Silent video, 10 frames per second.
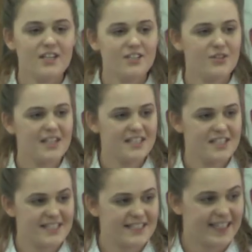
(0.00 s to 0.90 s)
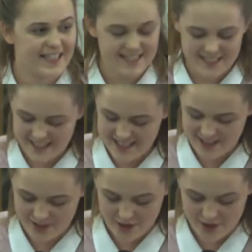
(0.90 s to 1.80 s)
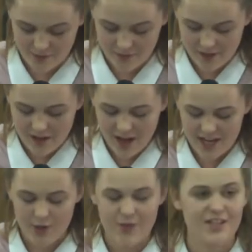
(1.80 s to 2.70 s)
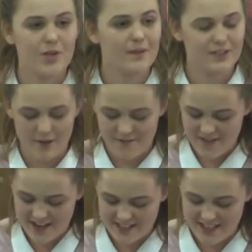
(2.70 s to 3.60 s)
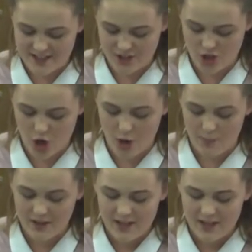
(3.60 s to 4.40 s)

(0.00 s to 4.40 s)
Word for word: To next year's leaders and Head Girl, I know that you will do a fantastic job